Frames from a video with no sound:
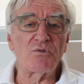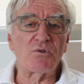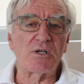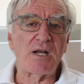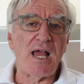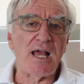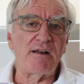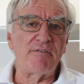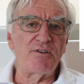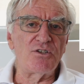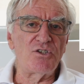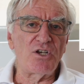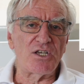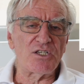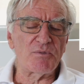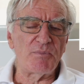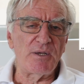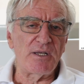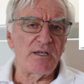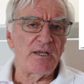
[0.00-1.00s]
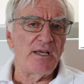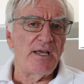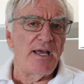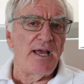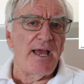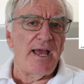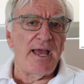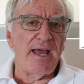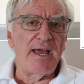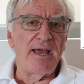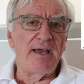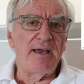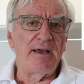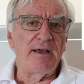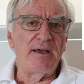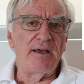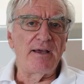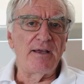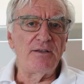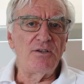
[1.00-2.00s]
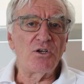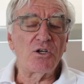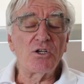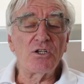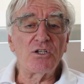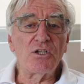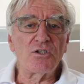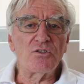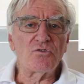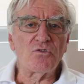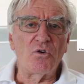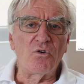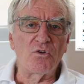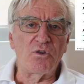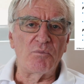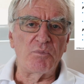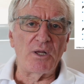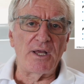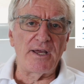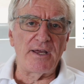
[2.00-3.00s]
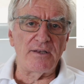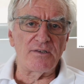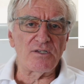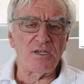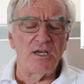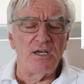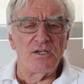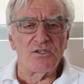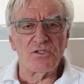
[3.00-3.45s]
were out of adjustment, and you couldn't control the blades.